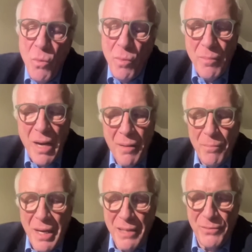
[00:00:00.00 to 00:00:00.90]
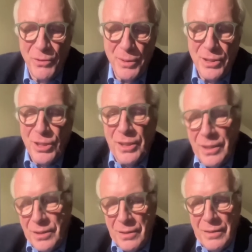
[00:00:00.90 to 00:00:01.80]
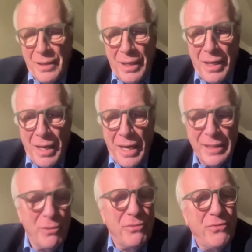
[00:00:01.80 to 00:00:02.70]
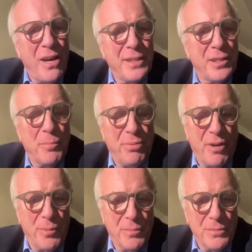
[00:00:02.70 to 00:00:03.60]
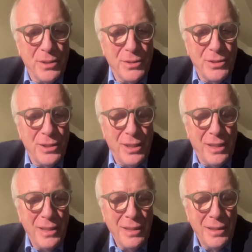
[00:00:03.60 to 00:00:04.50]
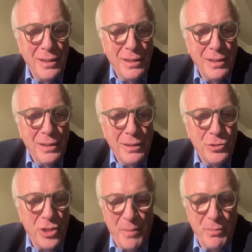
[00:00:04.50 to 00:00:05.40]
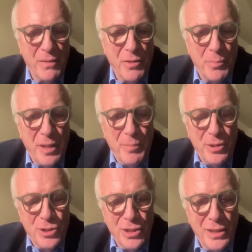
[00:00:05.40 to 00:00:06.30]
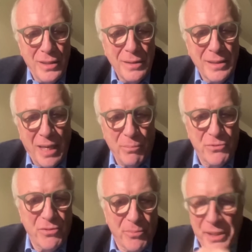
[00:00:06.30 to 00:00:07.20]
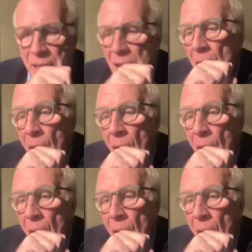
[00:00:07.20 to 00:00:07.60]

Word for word: Well, my, my view is that it's, I don't find it a problem that the chairman of the B B C comes from the